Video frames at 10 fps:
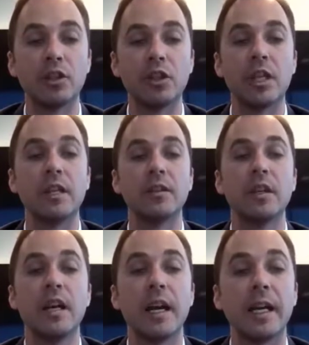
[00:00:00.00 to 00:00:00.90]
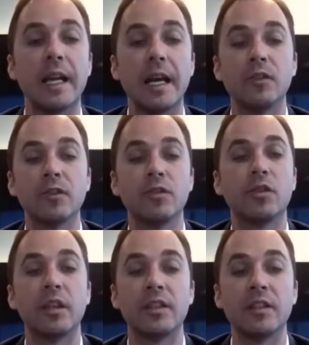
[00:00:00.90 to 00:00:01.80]
sheet, again,
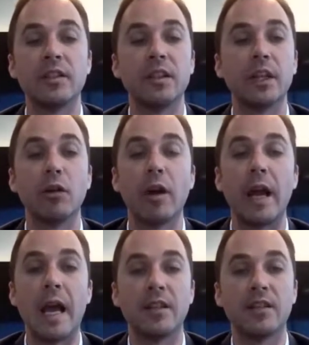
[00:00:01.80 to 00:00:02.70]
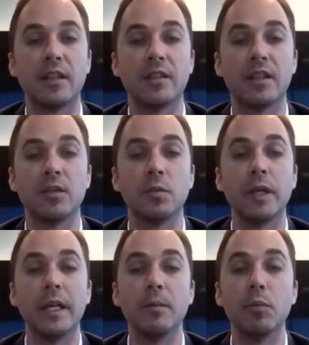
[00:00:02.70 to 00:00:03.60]
consistently growing assets as
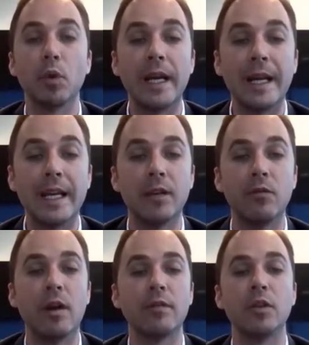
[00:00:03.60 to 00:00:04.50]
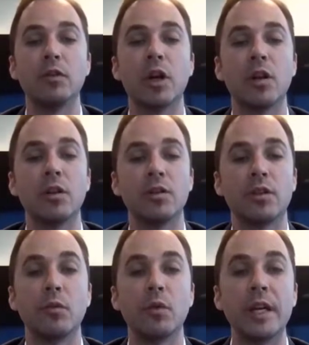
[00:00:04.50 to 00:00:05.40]
we bring in revenue dollars
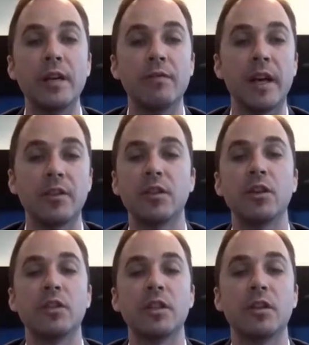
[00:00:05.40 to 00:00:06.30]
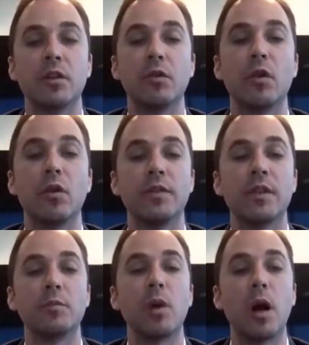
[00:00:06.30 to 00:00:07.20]
and reinvest those into the growth of
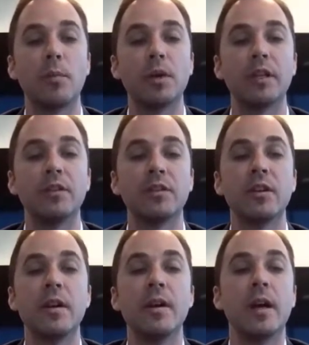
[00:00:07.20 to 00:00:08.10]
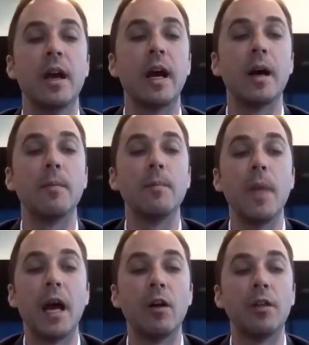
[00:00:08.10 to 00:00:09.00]
these properties.
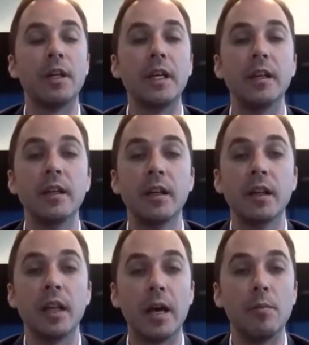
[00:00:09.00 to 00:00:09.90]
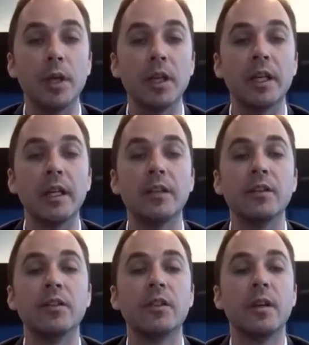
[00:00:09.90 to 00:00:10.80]
Healthy
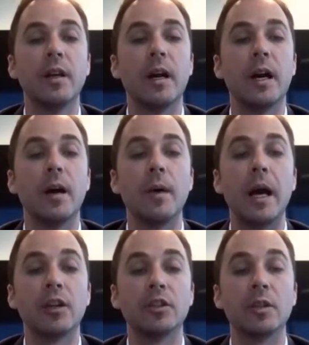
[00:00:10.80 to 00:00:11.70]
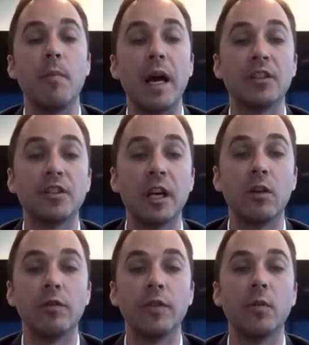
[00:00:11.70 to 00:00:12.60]
liabilities. Actually,
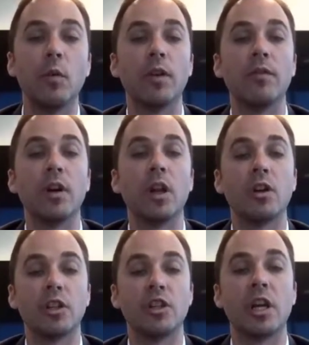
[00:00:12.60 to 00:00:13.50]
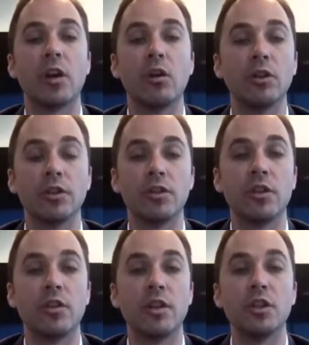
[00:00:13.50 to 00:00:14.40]
myself and one of our largest shareholders
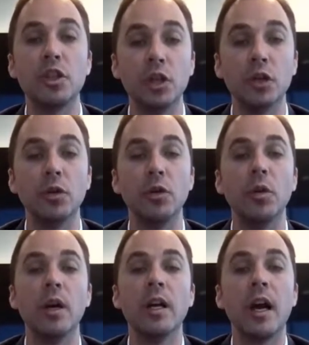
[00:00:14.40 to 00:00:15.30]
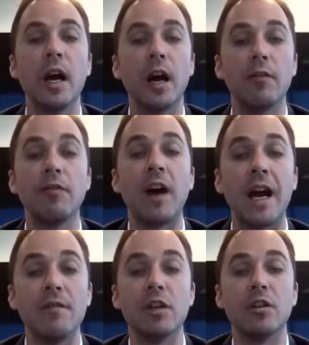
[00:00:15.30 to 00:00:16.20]
are the two
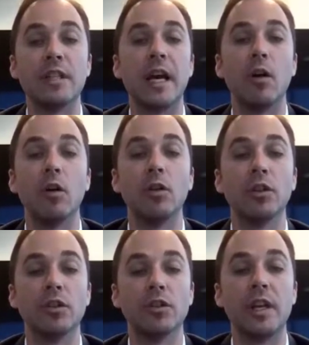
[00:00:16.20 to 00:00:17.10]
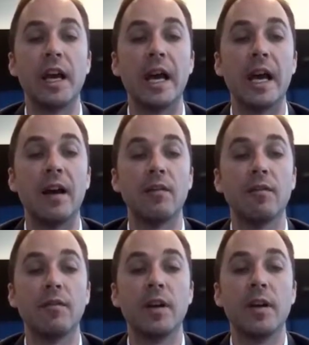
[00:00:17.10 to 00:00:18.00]
5-year debt holders that
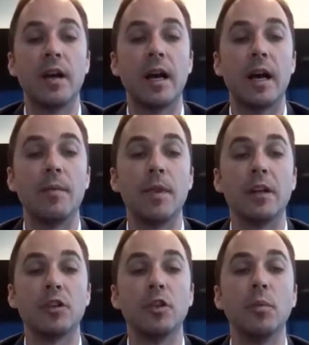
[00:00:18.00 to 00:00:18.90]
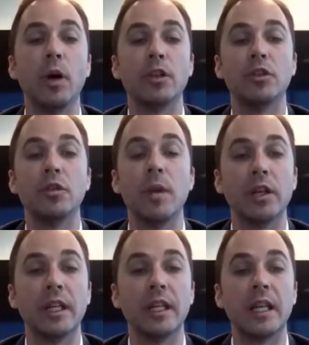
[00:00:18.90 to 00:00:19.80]
have that $2.2
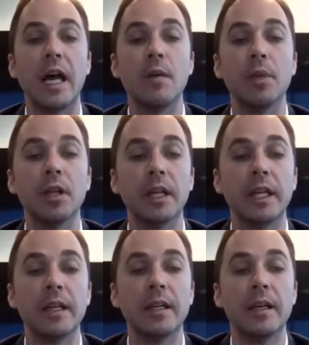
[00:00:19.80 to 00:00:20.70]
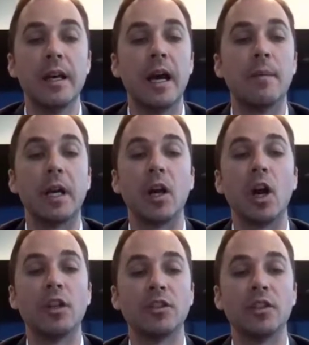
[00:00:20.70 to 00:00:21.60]
million in liability, and
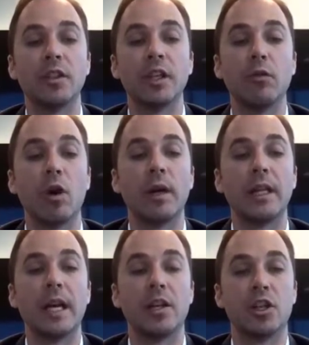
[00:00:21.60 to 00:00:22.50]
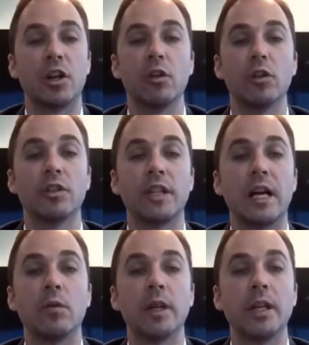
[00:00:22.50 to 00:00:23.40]
constantly growing that shareholders'
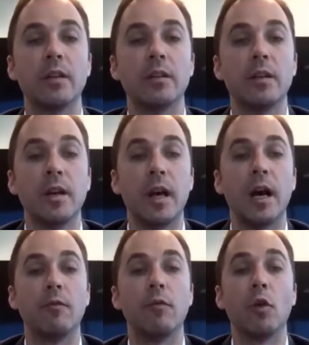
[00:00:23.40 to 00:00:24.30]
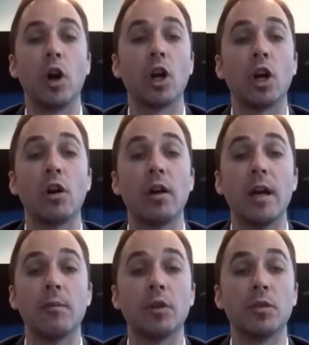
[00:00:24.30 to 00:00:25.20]
equity for our current
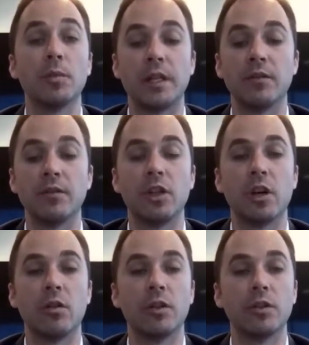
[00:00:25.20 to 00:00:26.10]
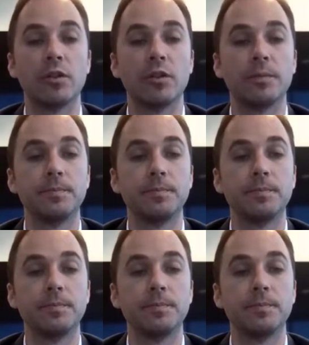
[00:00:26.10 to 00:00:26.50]
and prospective shareholders.